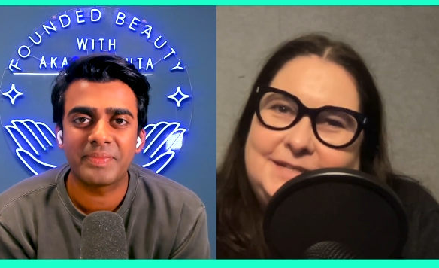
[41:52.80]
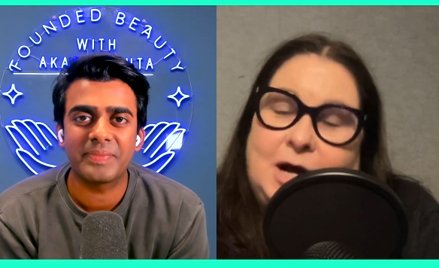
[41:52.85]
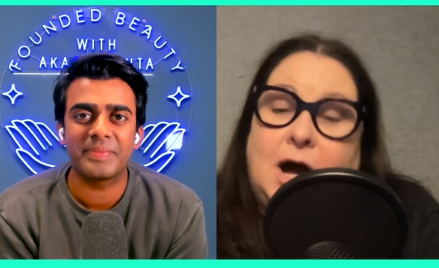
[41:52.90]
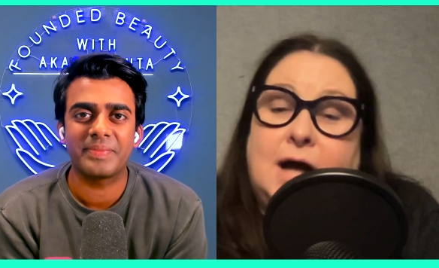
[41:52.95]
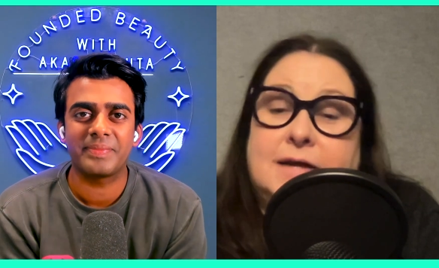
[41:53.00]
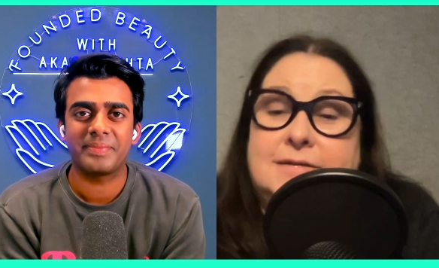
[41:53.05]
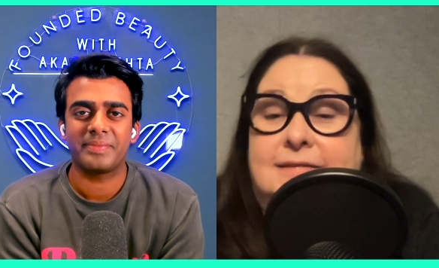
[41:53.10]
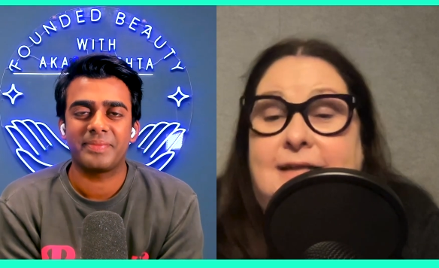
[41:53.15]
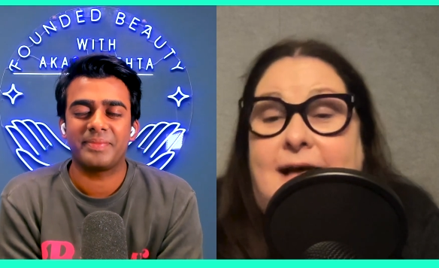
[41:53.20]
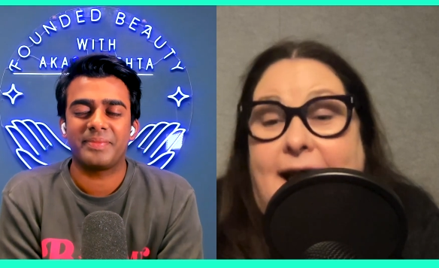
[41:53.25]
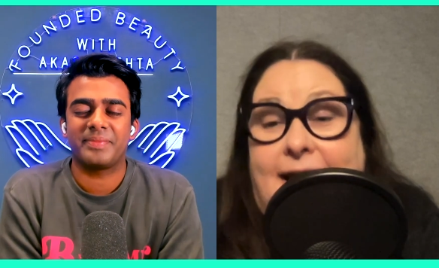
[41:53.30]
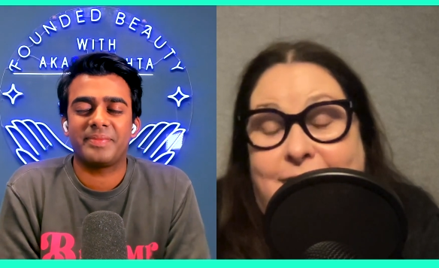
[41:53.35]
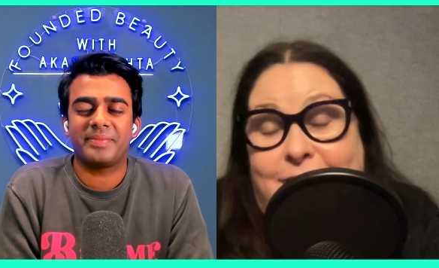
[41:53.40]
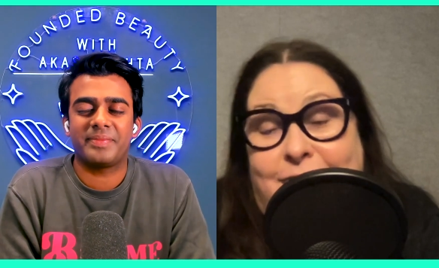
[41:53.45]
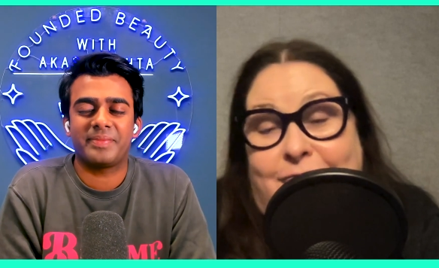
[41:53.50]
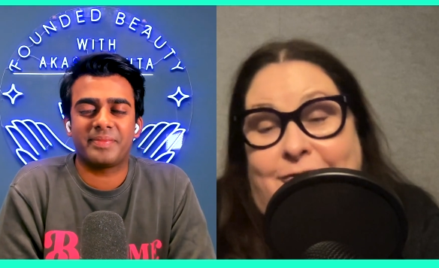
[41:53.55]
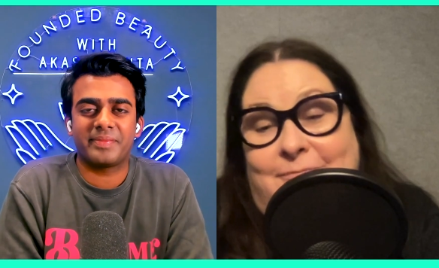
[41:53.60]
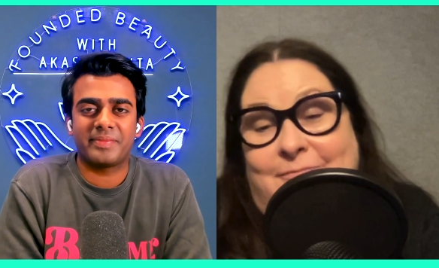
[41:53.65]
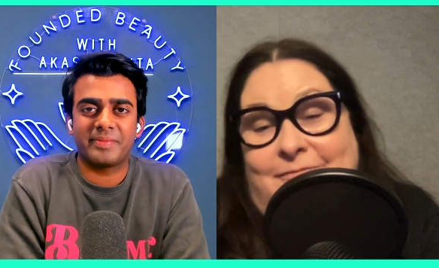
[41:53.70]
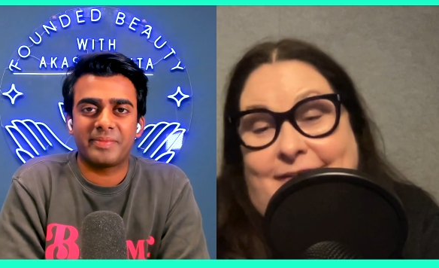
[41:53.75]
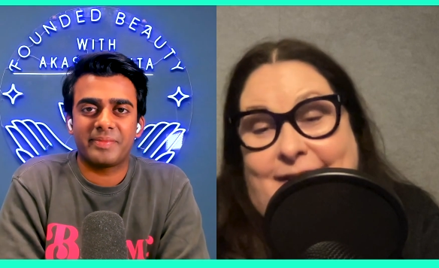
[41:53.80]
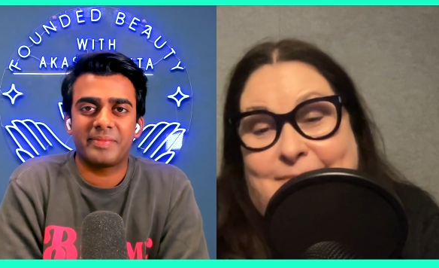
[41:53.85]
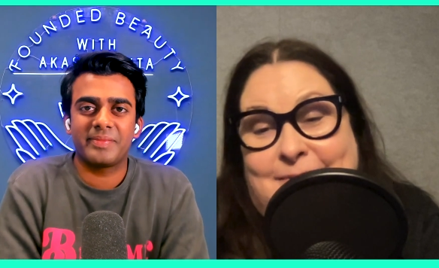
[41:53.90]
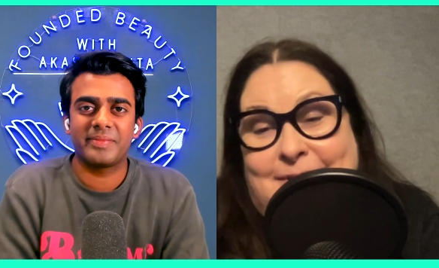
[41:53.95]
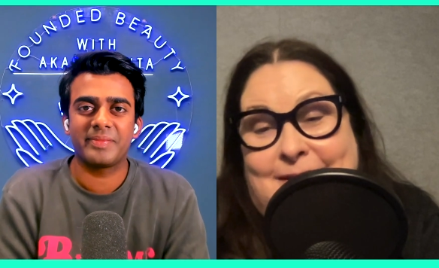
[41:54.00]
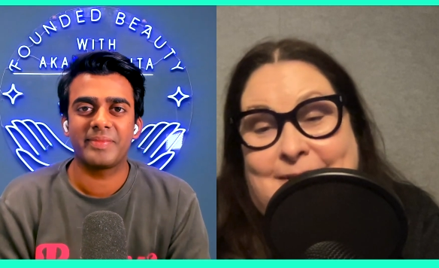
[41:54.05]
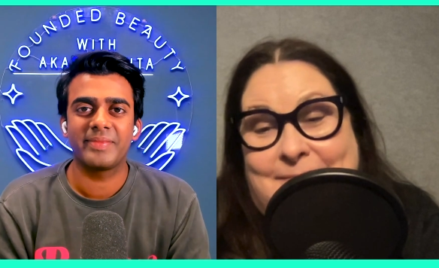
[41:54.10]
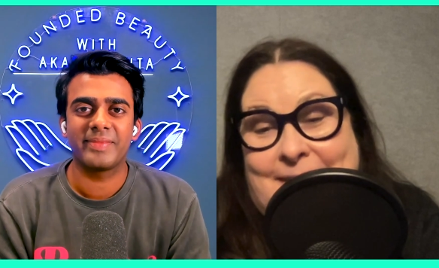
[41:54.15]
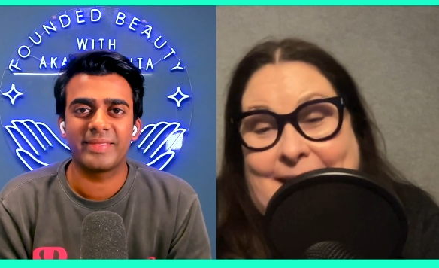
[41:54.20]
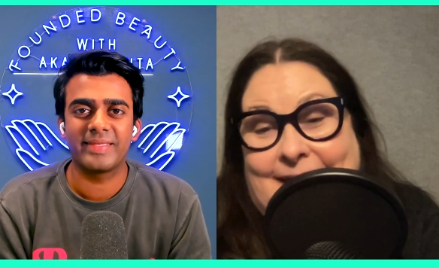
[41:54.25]
Speaker 1: Aside from Fable
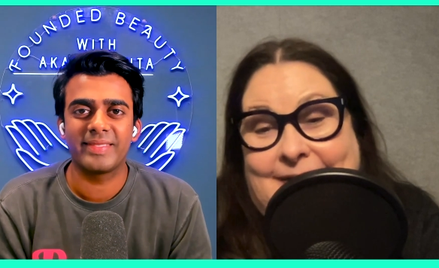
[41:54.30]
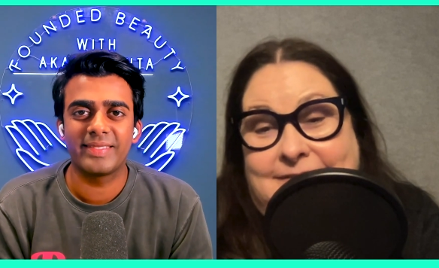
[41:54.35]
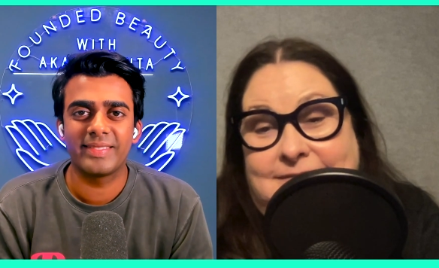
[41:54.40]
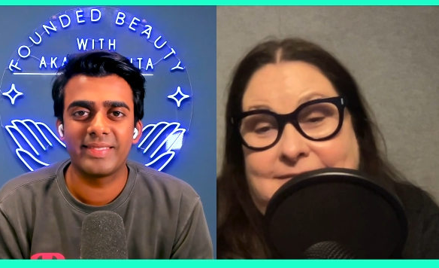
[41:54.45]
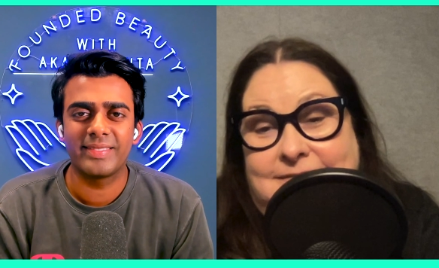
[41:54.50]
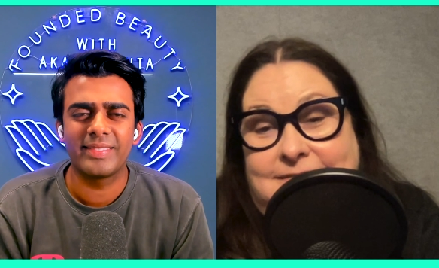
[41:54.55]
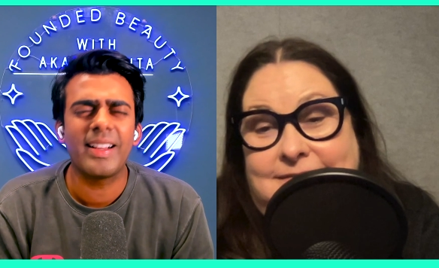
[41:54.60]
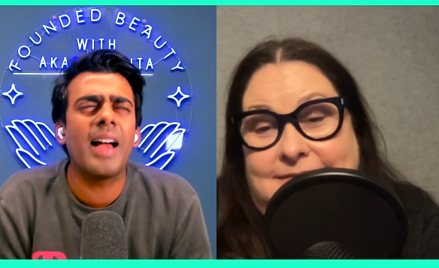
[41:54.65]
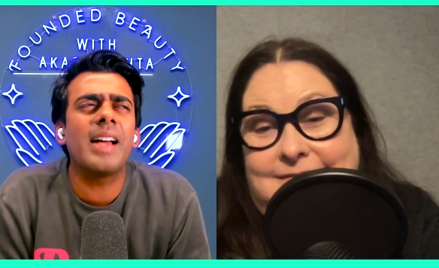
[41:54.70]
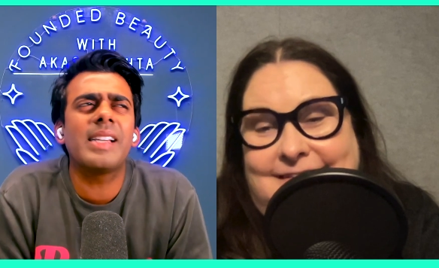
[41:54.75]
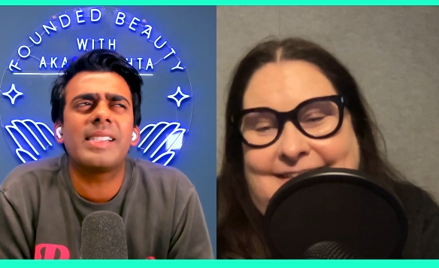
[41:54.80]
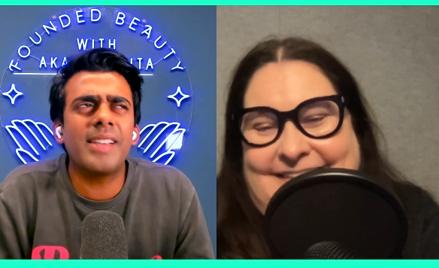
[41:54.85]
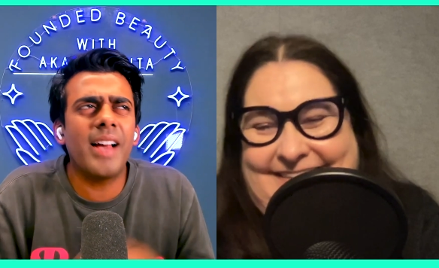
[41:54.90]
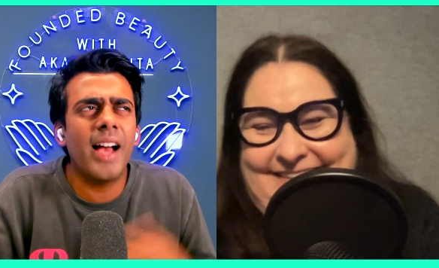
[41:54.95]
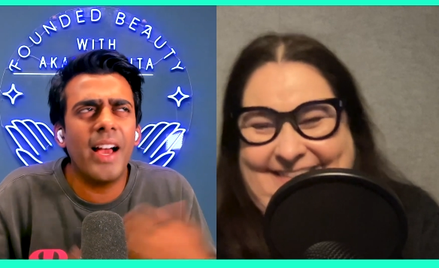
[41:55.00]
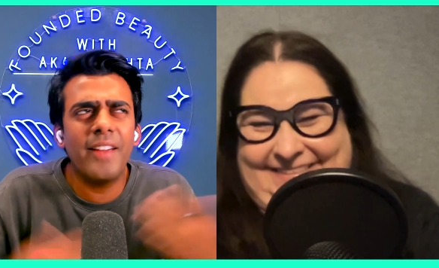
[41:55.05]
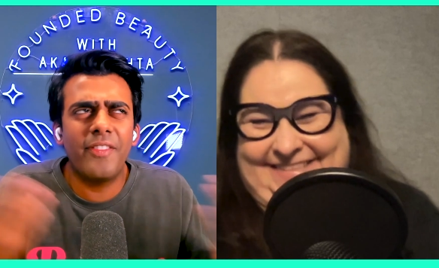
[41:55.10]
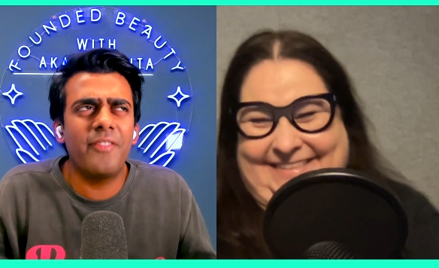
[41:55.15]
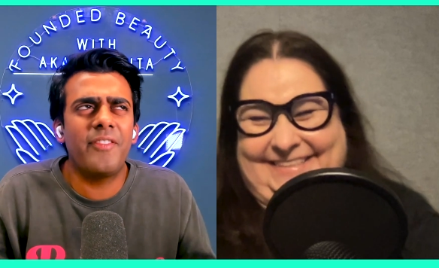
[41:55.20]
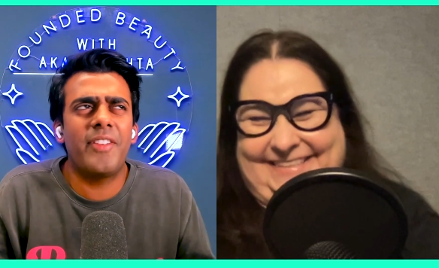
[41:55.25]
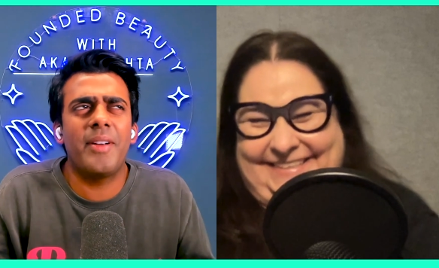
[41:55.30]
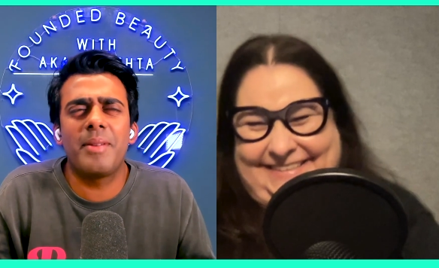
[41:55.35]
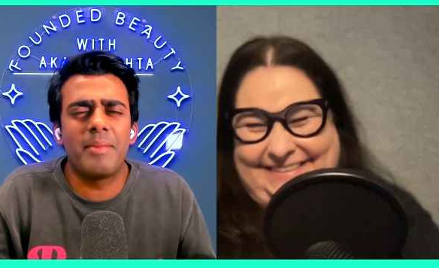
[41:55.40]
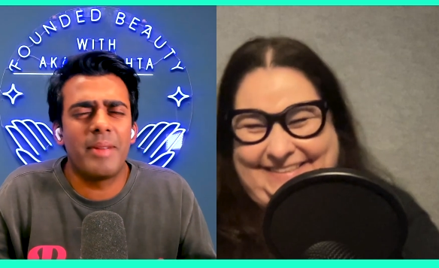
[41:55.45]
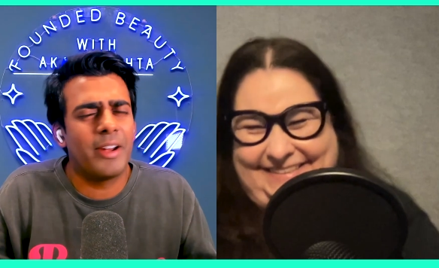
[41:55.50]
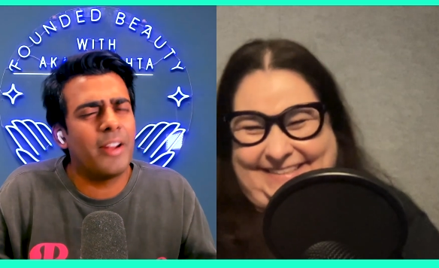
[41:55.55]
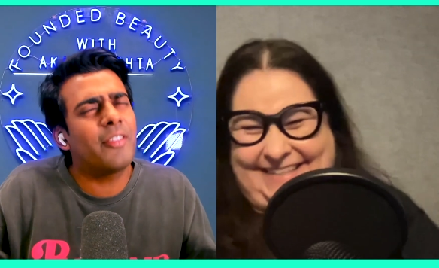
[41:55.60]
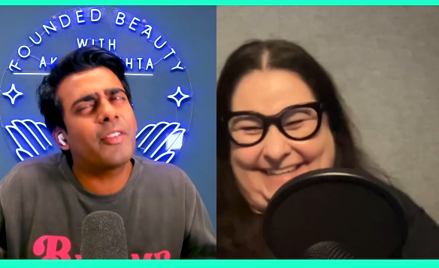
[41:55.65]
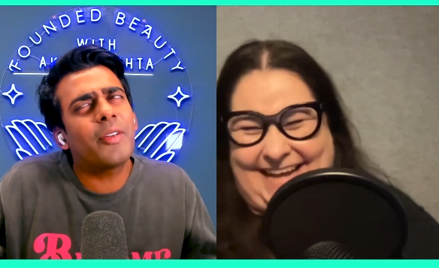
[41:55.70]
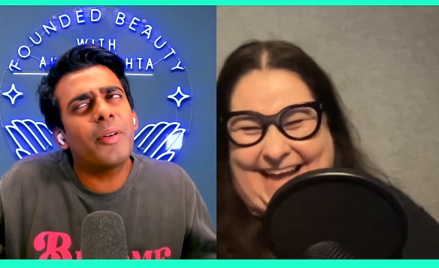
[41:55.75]
and Mane?
Speaker 2: Aside from Fable and Mane, of